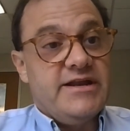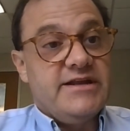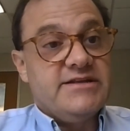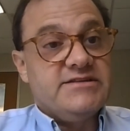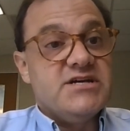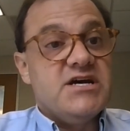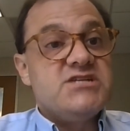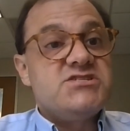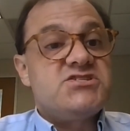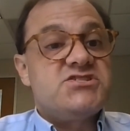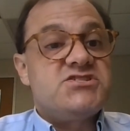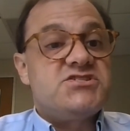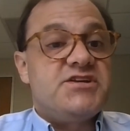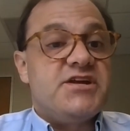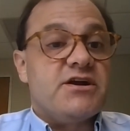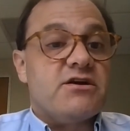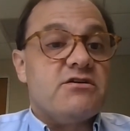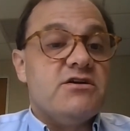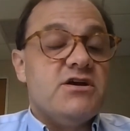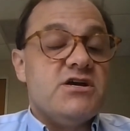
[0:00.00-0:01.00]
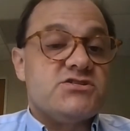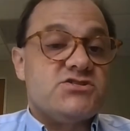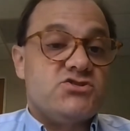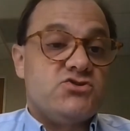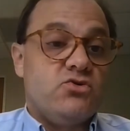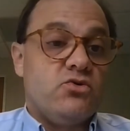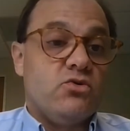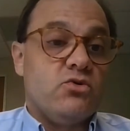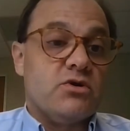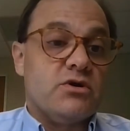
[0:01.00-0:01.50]
and it does steer us
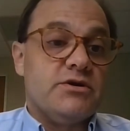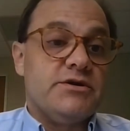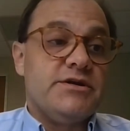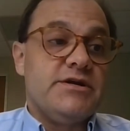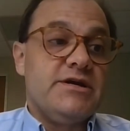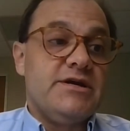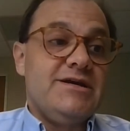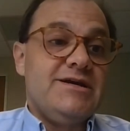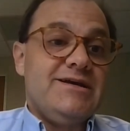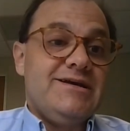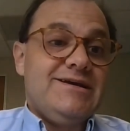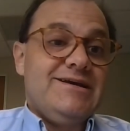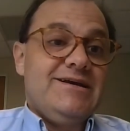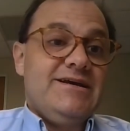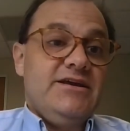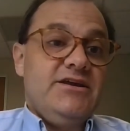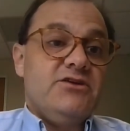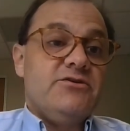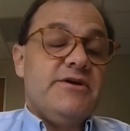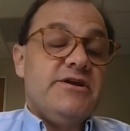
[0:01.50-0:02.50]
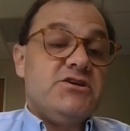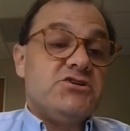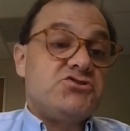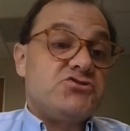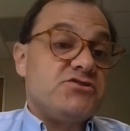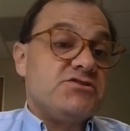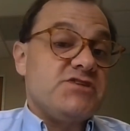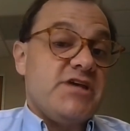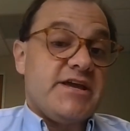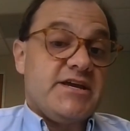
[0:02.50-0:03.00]
toward,
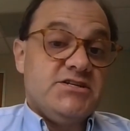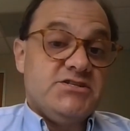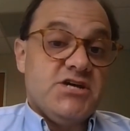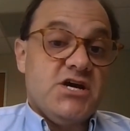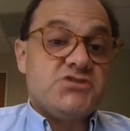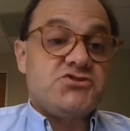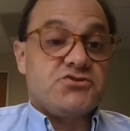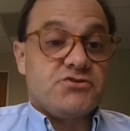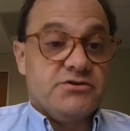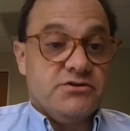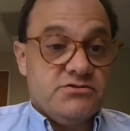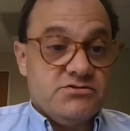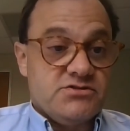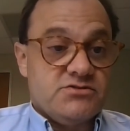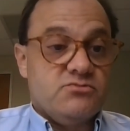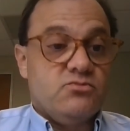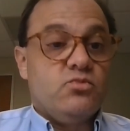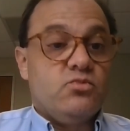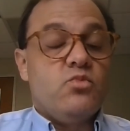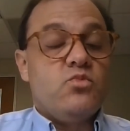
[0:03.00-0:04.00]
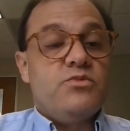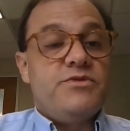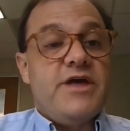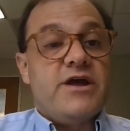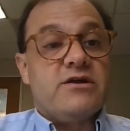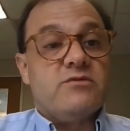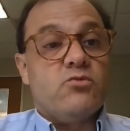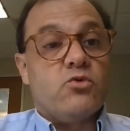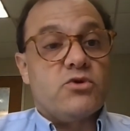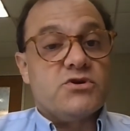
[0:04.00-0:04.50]
industries like industrials
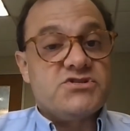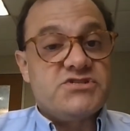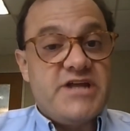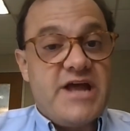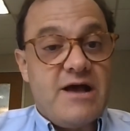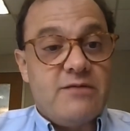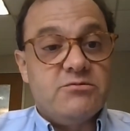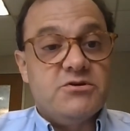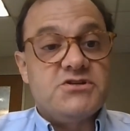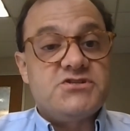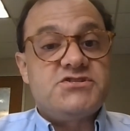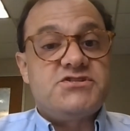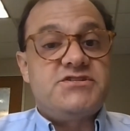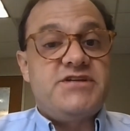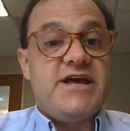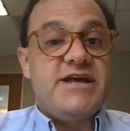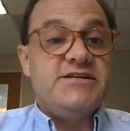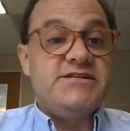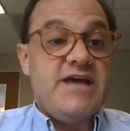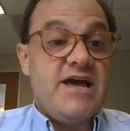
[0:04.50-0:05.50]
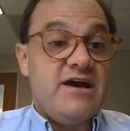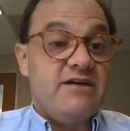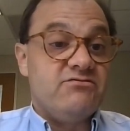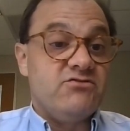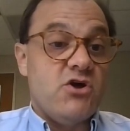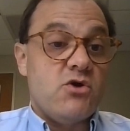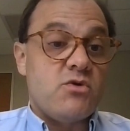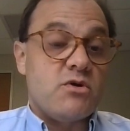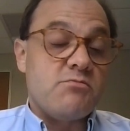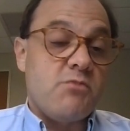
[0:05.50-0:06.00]
that are more established, tend to
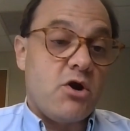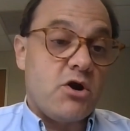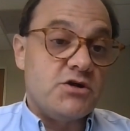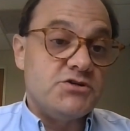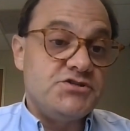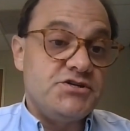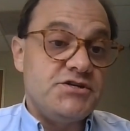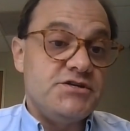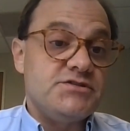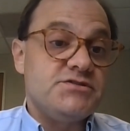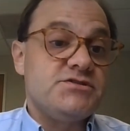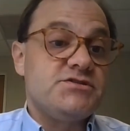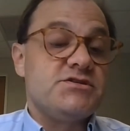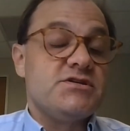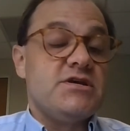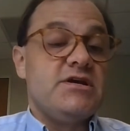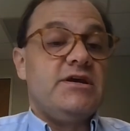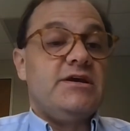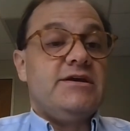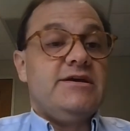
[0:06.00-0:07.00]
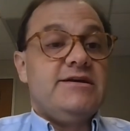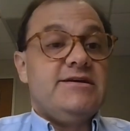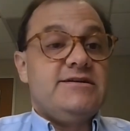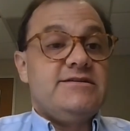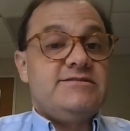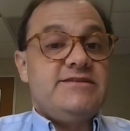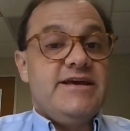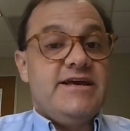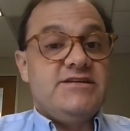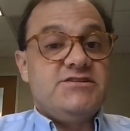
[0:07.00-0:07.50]
have lower margins,
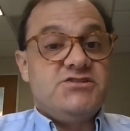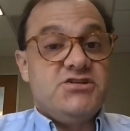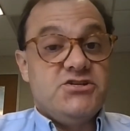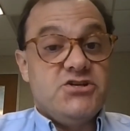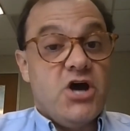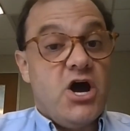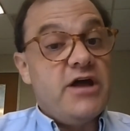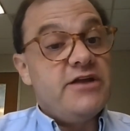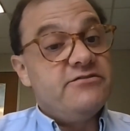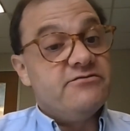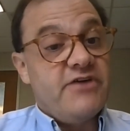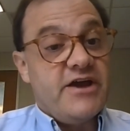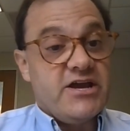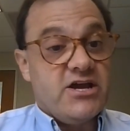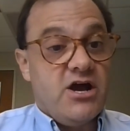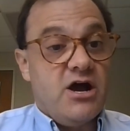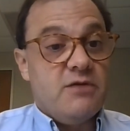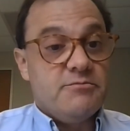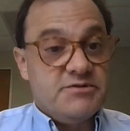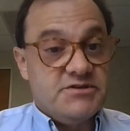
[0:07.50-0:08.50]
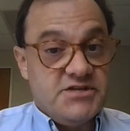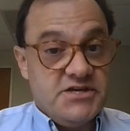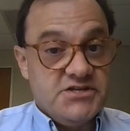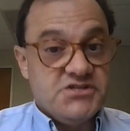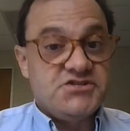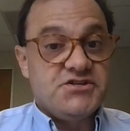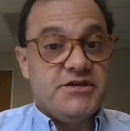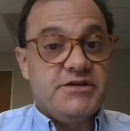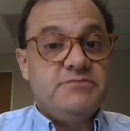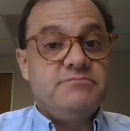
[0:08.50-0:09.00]
tend to not invite
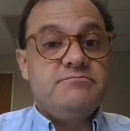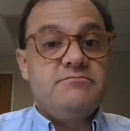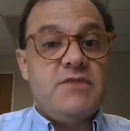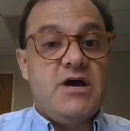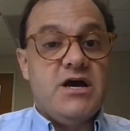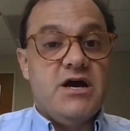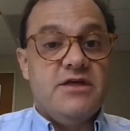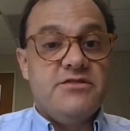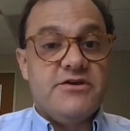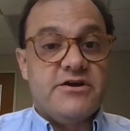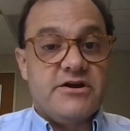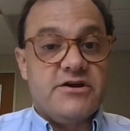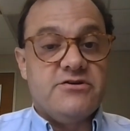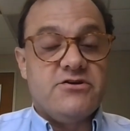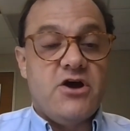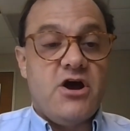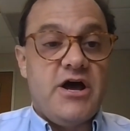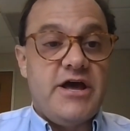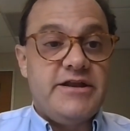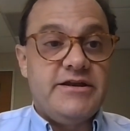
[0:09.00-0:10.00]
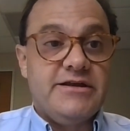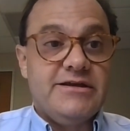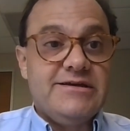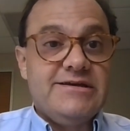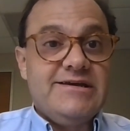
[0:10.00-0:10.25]
competition. They're not